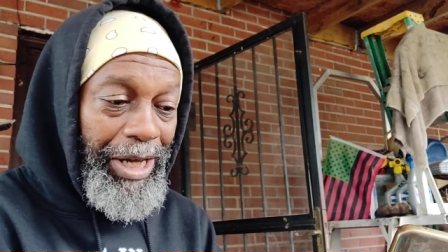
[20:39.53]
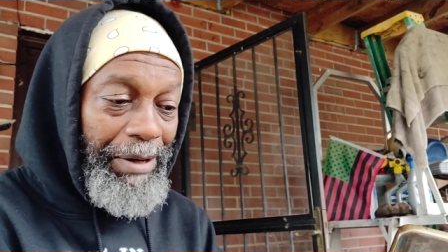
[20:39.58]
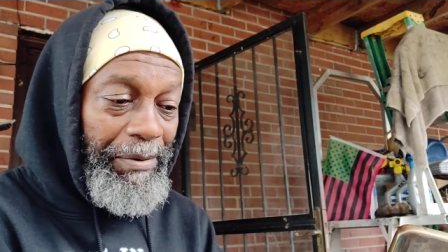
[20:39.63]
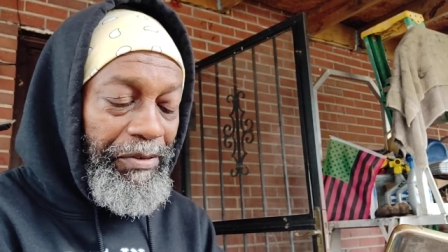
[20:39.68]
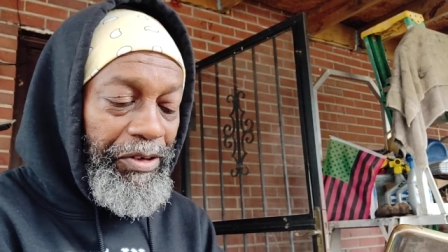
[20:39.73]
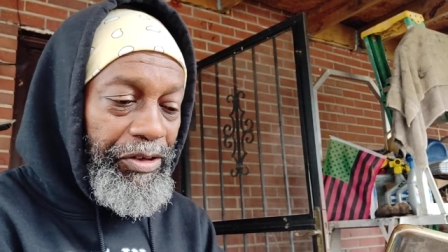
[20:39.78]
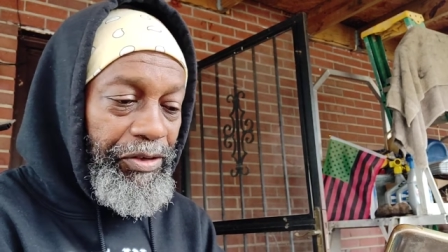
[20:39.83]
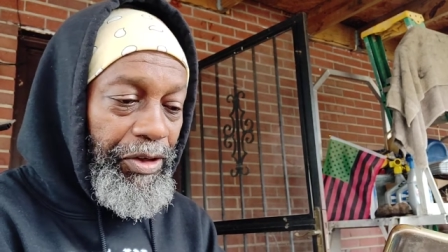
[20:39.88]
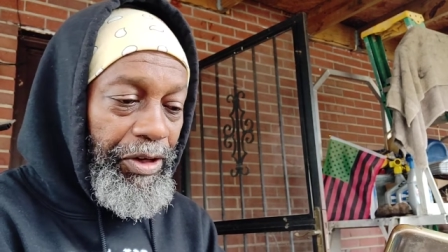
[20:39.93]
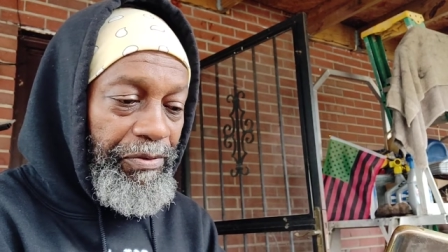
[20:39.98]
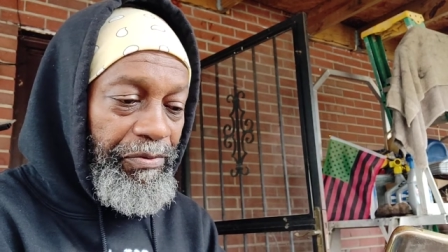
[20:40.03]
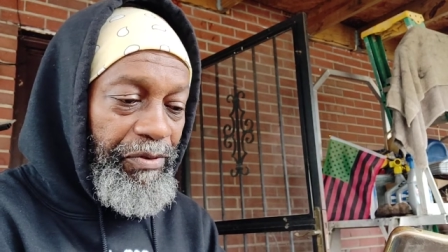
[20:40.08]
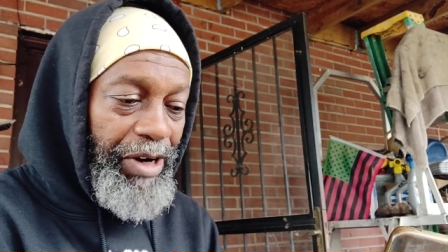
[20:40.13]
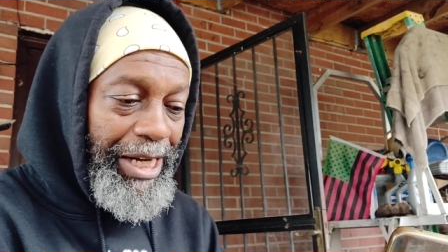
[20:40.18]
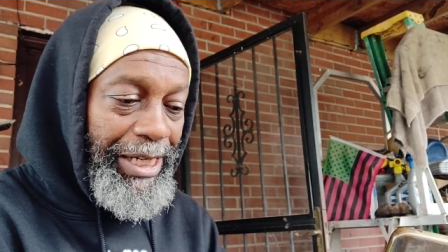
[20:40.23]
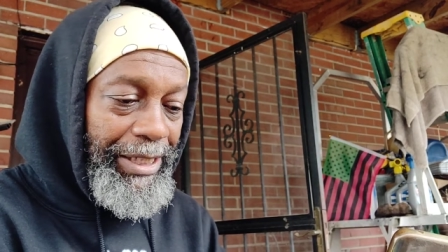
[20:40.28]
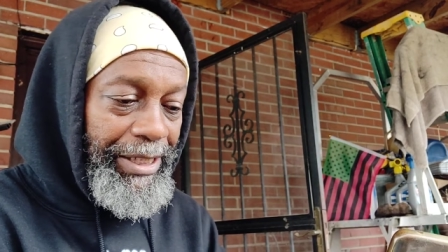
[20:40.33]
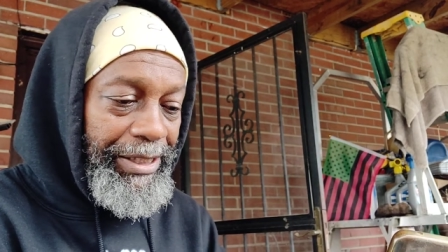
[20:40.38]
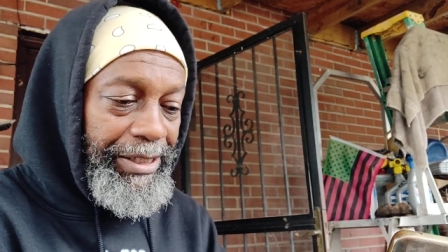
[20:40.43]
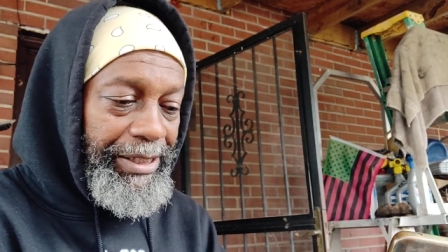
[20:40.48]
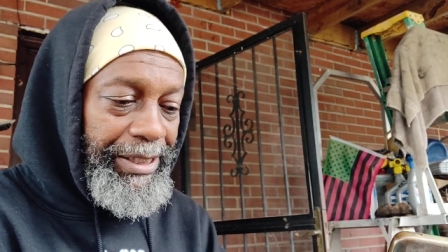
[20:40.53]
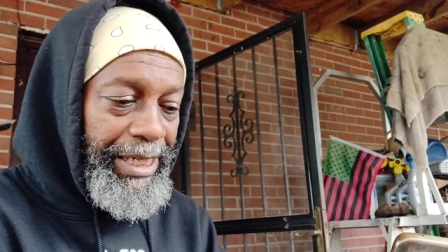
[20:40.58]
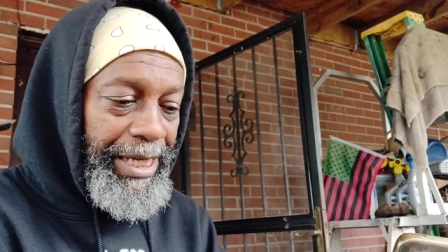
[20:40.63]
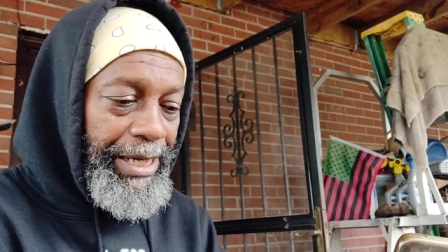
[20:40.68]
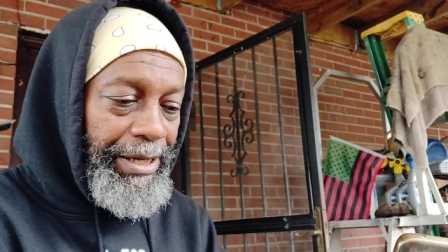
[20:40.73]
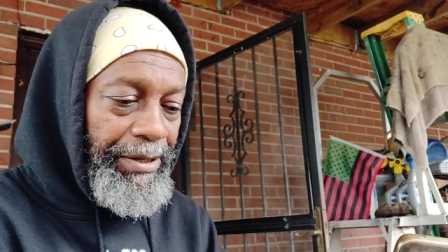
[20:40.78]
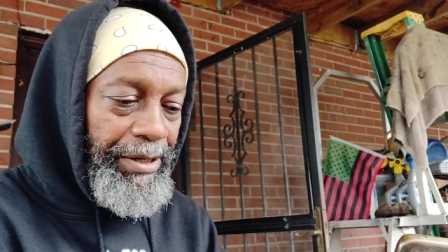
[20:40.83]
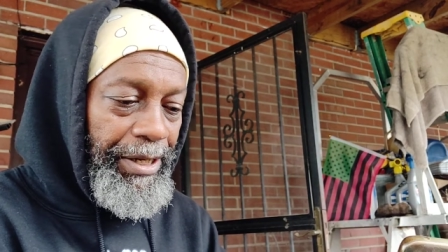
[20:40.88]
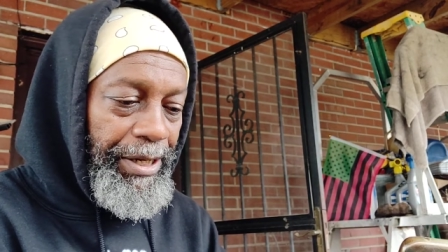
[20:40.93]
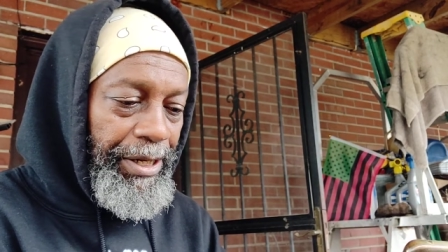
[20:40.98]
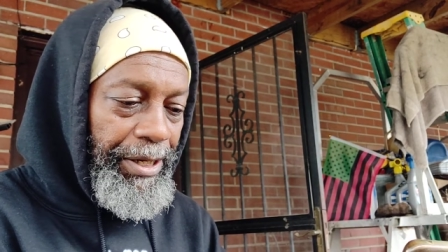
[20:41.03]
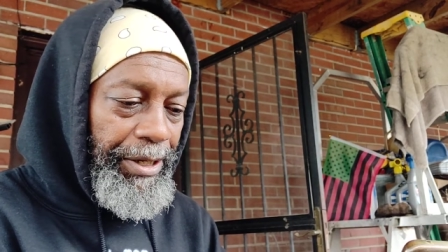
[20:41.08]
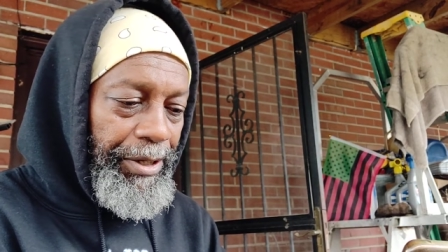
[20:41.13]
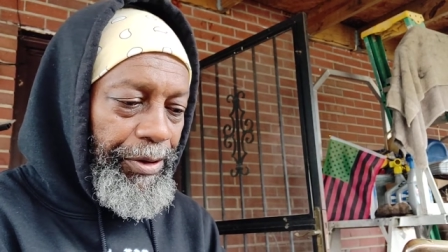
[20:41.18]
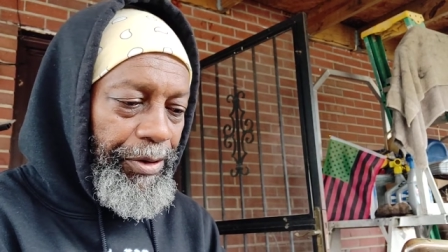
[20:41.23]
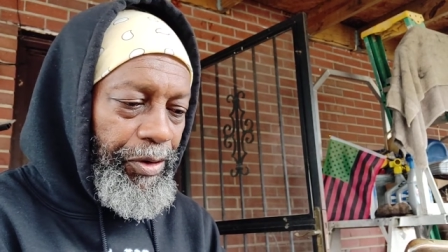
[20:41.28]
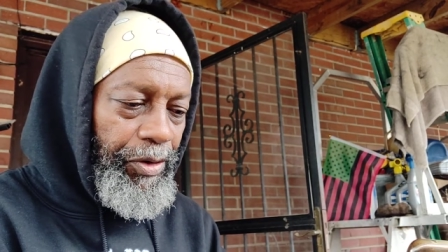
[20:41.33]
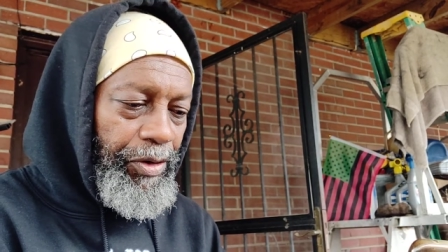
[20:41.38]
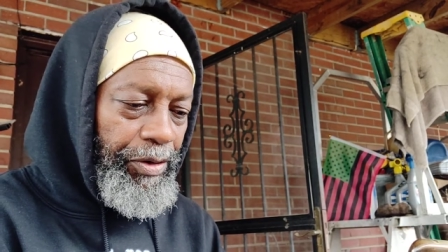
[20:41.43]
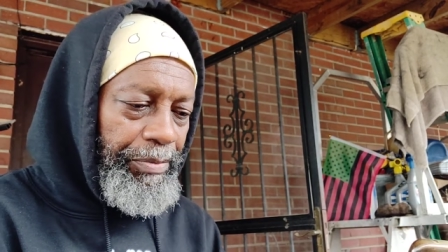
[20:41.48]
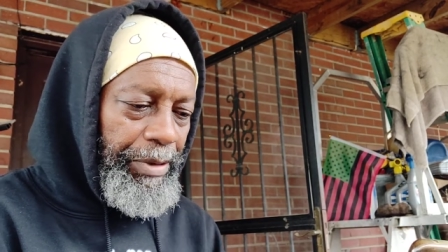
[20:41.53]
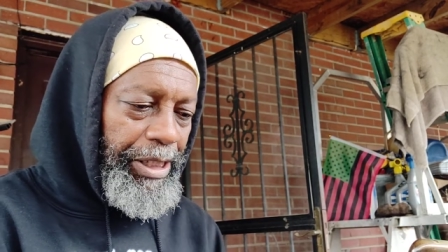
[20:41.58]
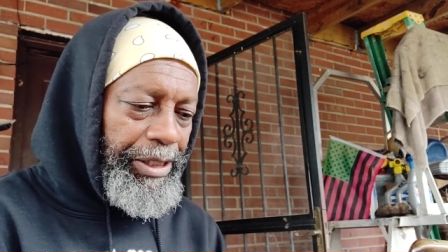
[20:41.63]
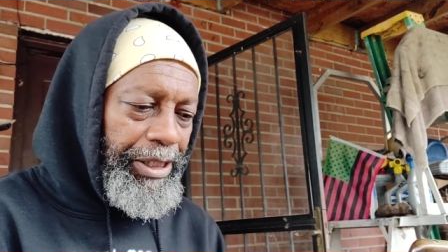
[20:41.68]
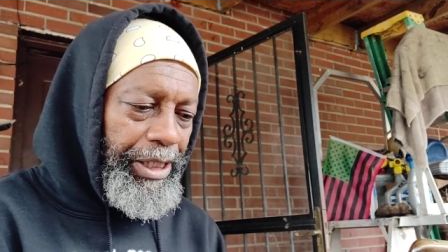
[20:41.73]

I have to start writing this down on my